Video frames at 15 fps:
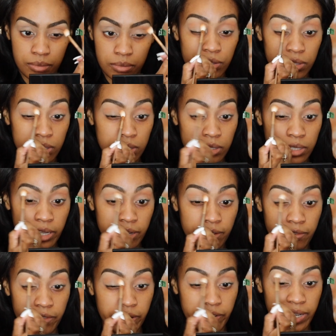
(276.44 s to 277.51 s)
So this is like a
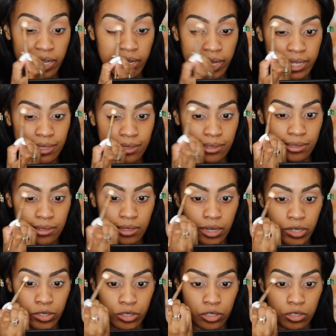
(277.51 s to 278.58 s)
very nice
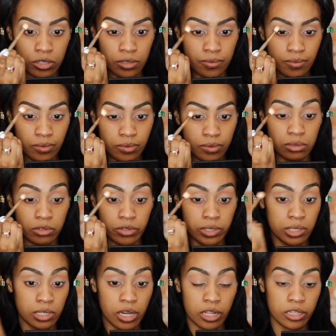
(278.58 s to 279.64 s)
subtle
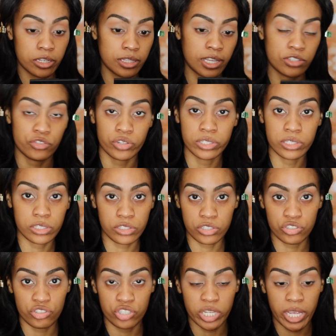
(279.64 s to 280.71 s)
crease color, like
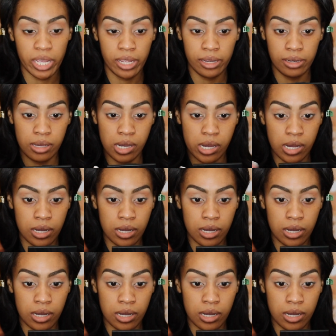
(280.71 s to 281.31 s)
transition shade.